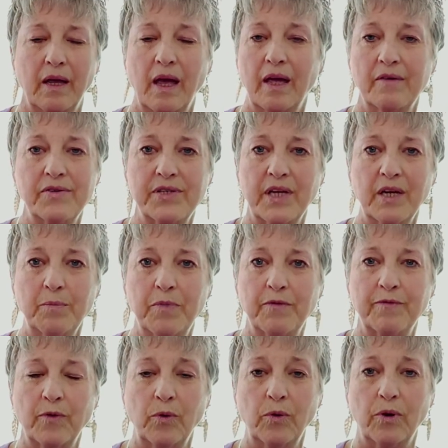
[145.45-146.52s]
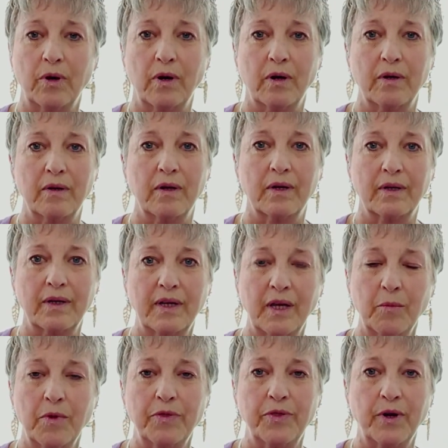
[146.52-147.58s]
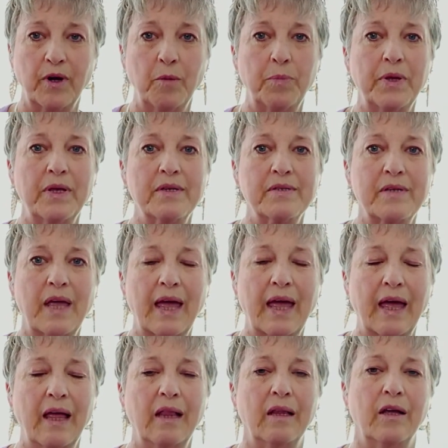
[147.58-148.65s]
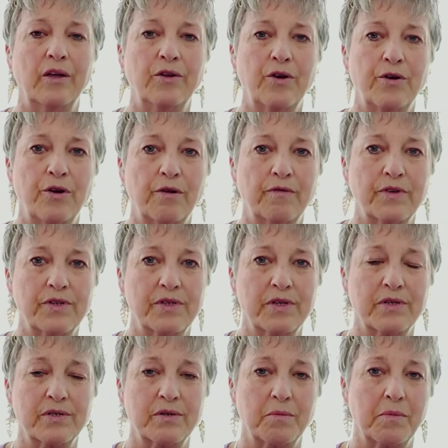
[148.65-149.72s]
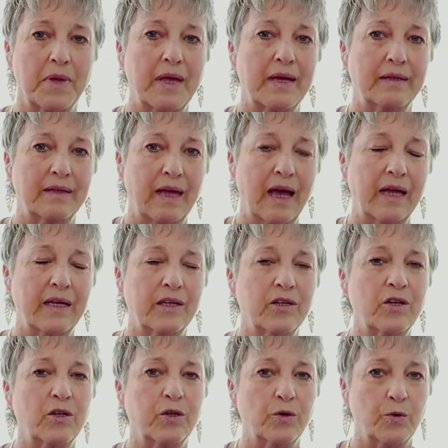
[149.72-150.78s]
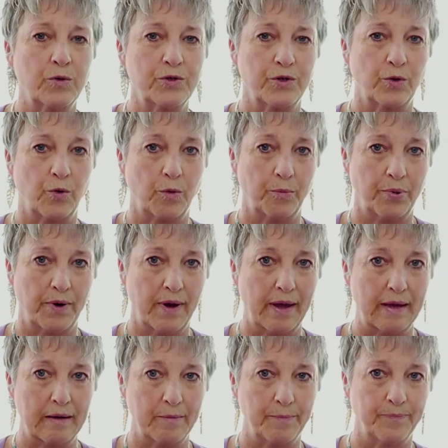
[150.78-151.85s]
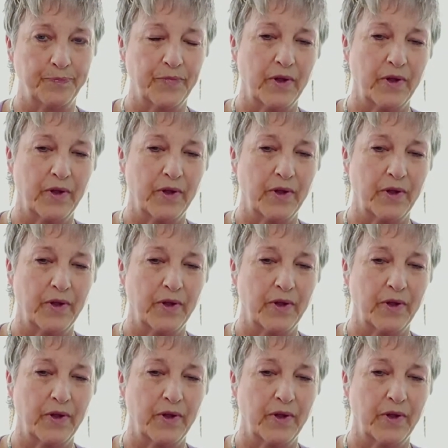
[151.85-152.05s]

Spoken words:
I've said it before, chemotherapy is hell on your nervous system, and that includes your brain.